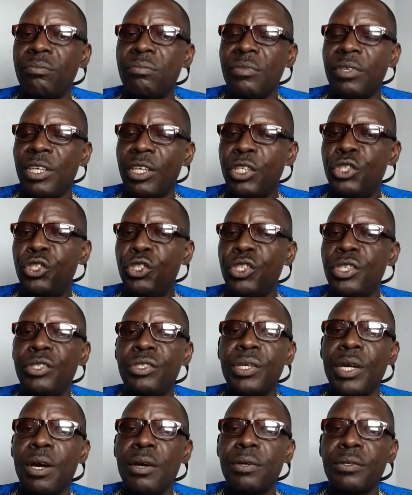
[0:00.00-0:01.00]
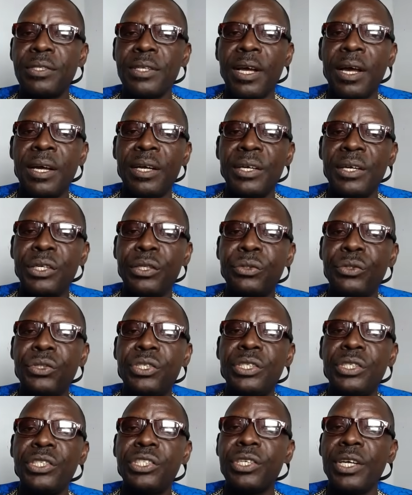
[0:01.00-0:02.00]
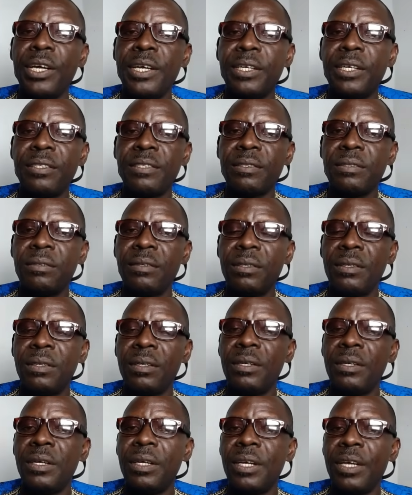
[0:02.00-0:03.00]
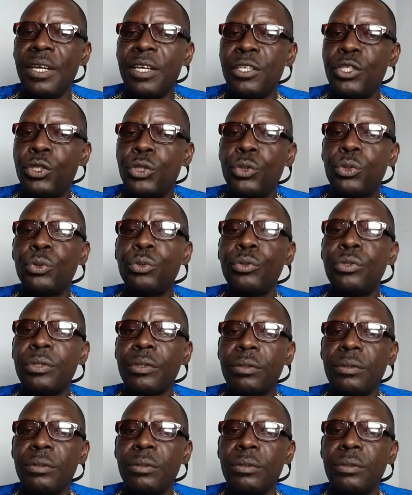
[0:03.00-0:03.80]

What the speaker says: A jean trouser, a t-shirt, a suit,